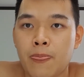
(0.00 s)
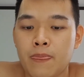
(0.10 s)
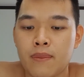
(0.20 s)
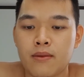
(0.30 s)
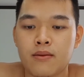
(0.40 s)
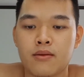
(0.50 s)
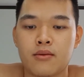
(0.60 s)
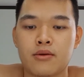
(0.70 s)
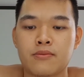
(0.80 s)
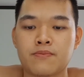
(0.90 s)

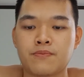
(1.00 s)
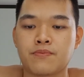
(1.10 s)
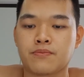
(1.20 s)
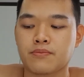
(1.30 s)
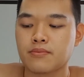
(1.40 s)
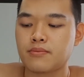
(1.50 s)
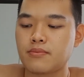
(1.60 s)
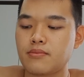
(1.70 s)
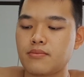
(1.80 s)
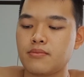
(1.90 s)

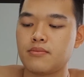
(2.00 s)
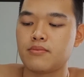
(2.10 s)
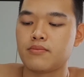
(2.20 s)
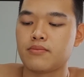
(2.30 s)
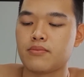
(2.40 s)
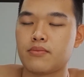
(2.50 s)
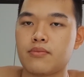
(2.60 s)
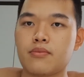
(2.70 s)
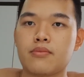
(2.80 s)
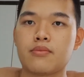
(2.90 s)

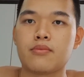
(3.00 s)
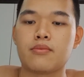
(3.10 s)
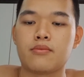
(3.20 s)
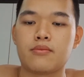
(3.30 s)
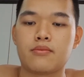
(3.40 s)
(no one is talking)